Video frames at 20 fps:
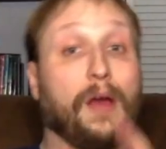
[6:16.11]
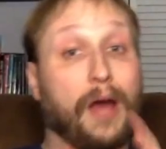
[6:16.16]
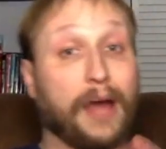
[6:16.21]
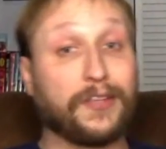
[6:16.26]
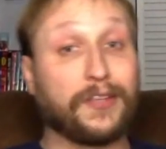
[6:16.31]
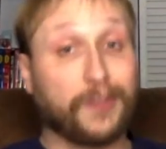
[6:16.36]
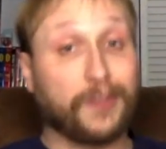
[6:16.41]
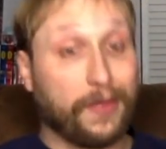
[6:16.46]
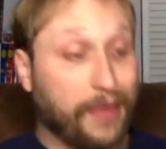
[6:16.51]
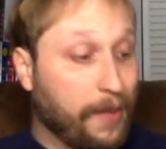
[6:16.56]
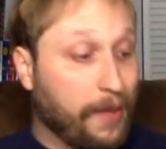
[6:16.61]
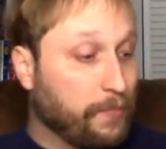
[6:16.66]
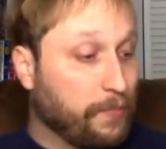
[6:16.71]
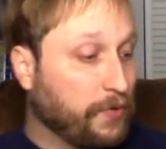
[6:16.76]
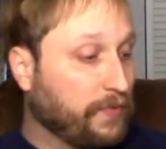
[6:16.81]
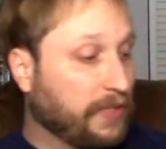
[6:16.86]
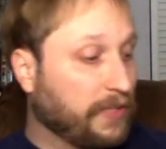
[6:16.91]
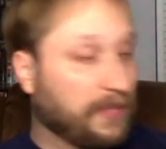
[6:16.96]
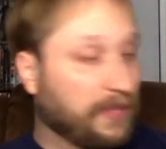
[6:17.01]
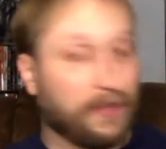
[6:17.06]
I saw that
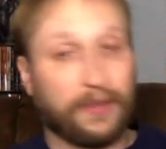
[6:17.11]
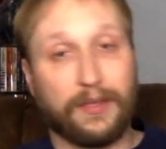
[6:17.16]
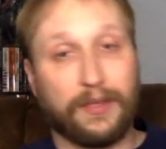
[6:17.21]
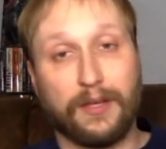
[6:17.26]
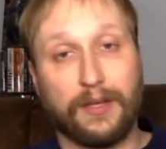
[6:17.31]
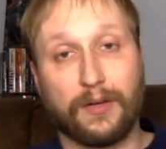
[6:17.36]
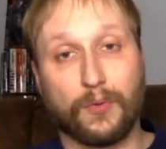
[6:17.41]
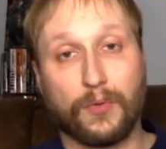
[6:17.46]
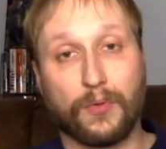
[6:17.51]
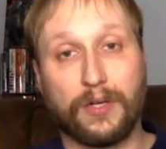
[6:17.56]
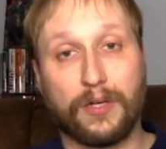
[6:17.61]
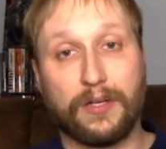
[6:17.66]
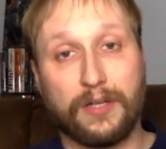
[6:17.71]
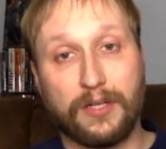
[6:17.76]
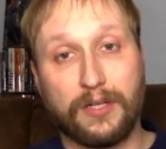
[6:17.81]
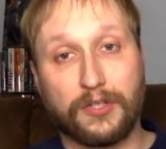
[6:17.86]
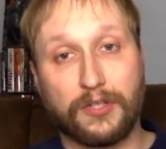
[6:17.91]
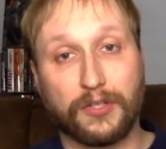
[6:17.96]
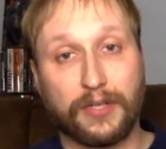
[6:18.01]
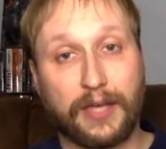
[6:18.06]
movie in the theater when it
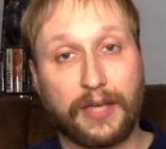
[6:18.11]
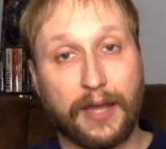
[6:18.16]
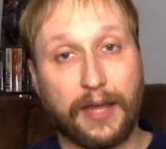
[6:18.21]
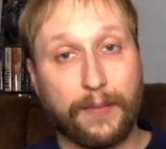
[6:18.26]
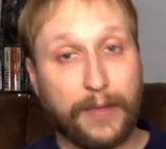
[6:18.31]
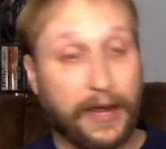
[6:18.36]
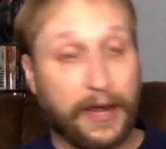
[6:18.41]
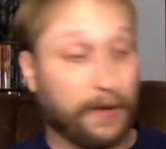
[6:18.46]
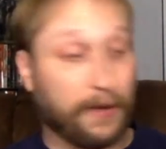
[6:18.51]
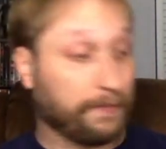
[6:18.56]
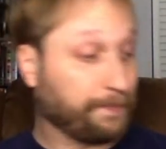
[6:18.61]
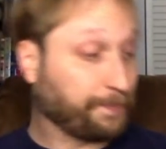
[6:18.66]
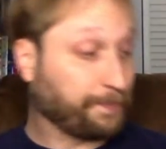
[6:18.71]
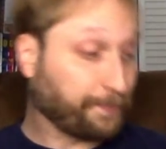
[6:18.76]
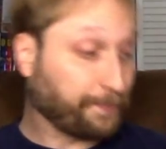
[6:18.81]
initially came out.